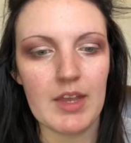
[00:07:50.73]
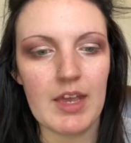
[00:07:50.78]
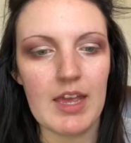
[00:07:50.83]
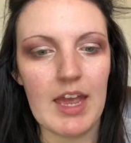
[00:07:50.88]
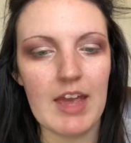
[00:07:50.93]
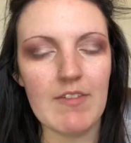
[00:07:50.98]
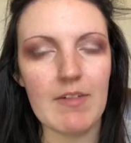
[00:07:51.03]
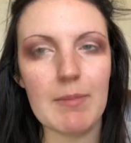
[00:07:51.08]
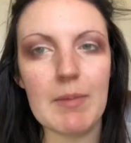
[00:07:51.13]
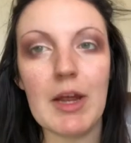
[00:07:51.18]

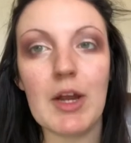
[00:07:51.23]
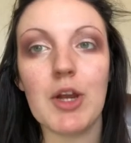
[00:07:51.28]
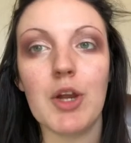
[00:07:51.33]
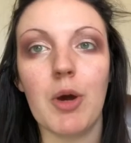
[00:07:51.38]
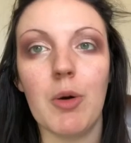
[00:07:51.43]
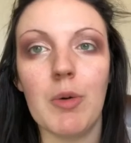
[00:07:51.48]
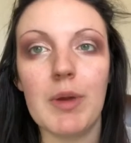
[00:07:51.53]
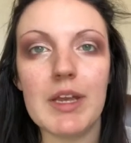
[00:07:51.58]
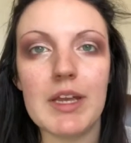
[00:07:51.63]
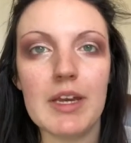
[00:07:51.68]
if I'm not
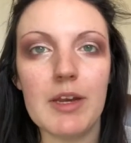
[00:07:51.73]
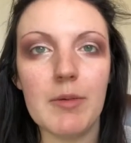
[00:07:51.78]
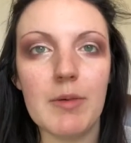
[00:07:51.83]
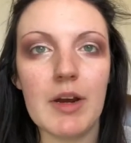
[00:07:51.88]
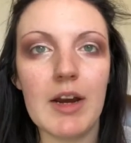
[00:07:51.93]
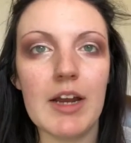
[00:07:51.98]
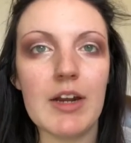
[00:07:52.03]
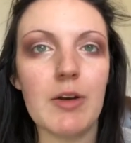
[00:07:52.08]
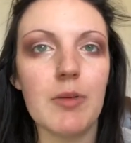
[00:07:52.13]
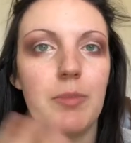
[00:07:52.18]
going anywhere,
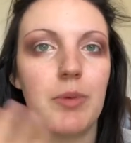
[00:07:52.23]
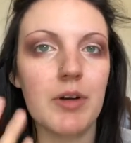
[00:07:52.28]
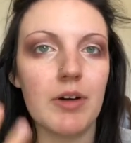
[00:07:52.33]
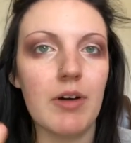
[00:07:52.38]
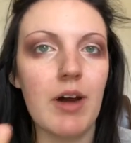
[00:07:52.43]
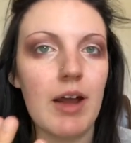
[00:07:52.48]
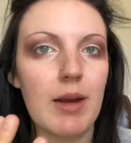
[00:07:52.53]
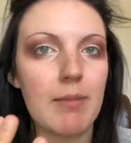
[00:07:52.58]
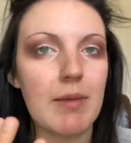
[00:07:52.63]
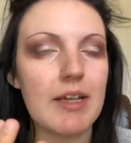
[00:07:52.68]
I don't put a
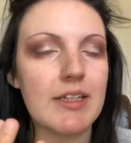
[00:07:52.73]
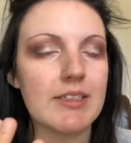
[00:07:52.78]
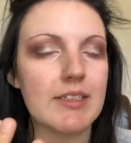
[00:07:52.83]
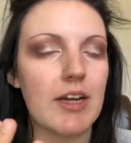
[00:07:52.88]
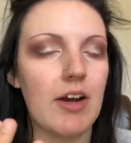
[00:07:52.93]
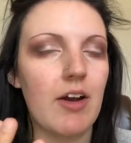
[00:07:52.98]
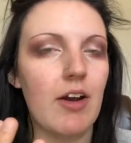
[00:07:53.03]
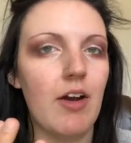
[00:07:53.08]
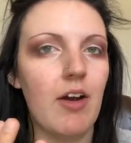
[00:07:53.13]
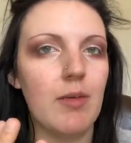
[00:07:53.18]
lot of
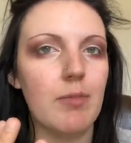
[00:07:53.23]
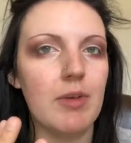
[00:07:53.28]
mascara on,